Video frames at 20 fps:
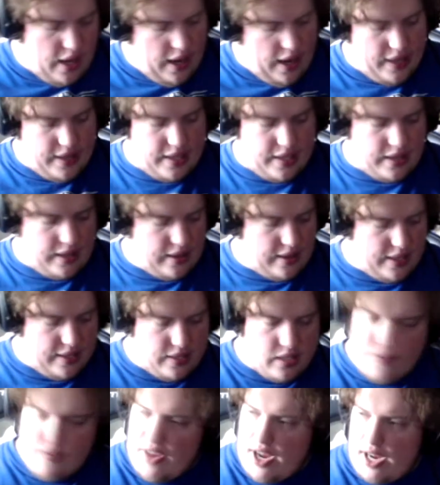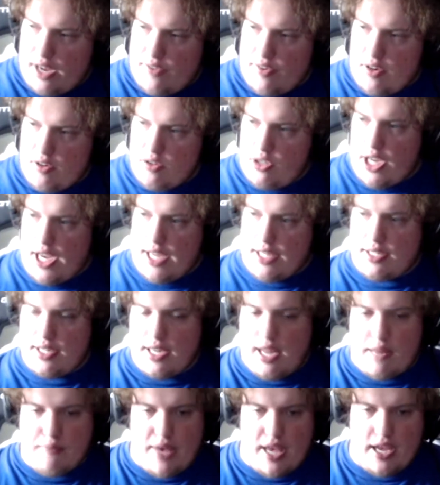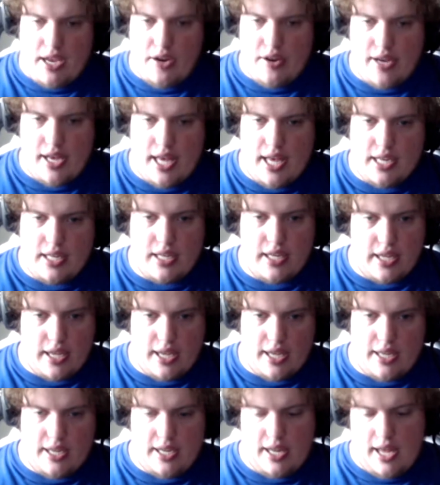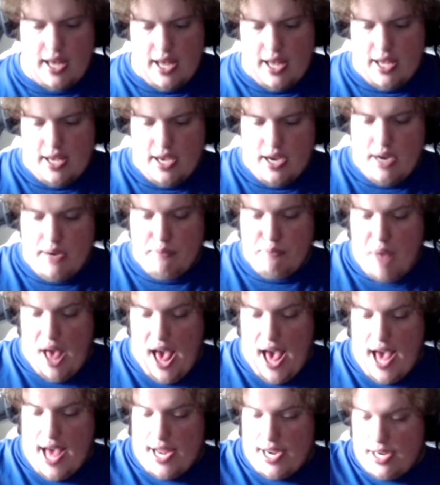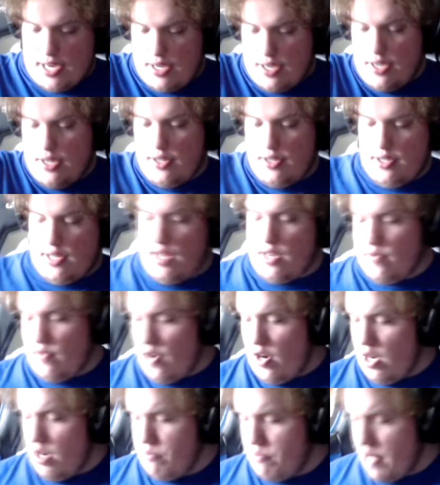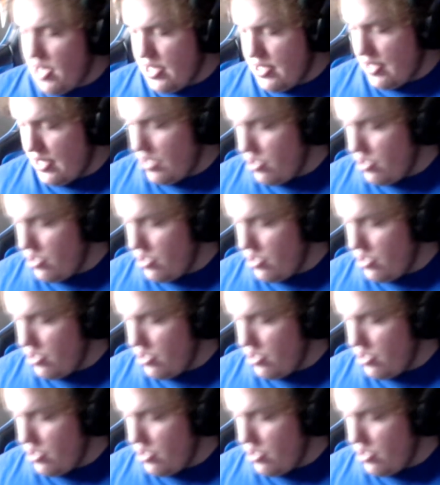I think there's a very real chance that I may go ahead and get a bag later on, because I